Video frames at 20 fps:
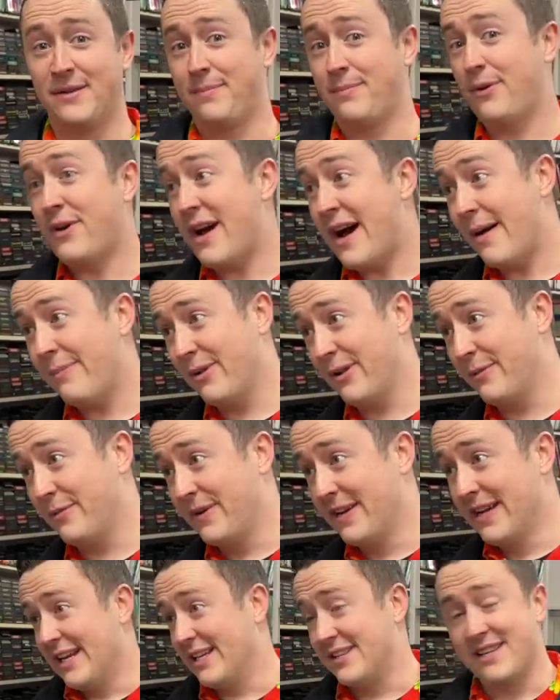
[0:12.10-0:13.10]
problem
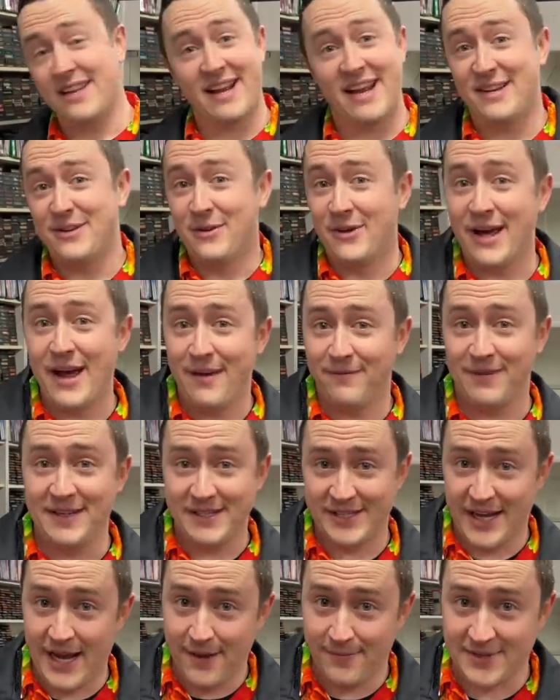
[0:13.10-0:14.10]
is that I don't have these
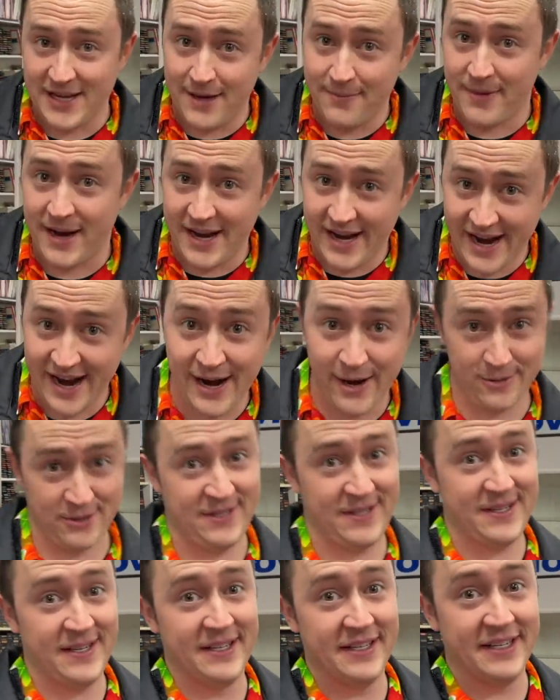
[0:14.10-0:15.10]
games at my
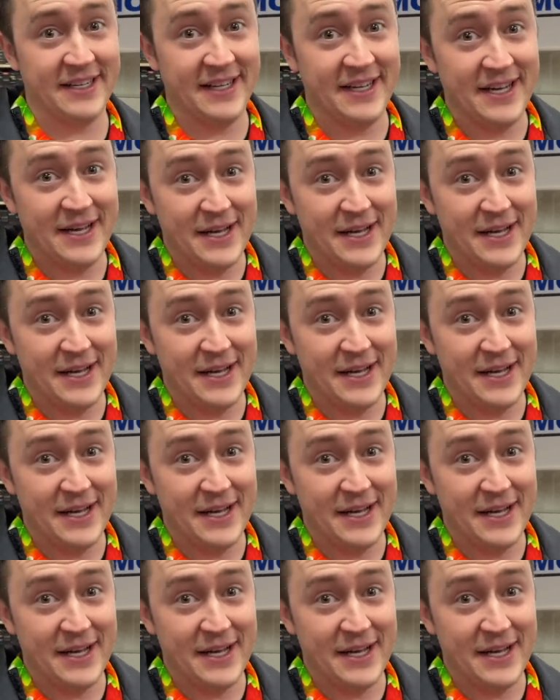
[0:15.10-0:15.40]
house. So